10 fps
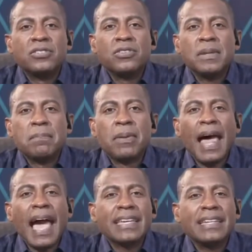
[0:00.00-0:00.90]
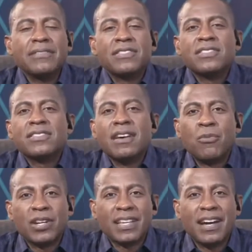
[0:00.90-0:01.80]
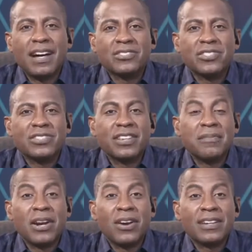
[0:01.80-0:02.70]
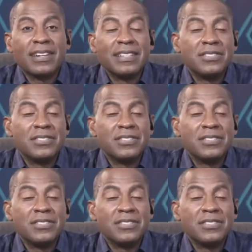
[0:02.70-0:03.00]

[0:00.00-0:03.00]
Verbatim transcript: To be black and even somewhat conscious in America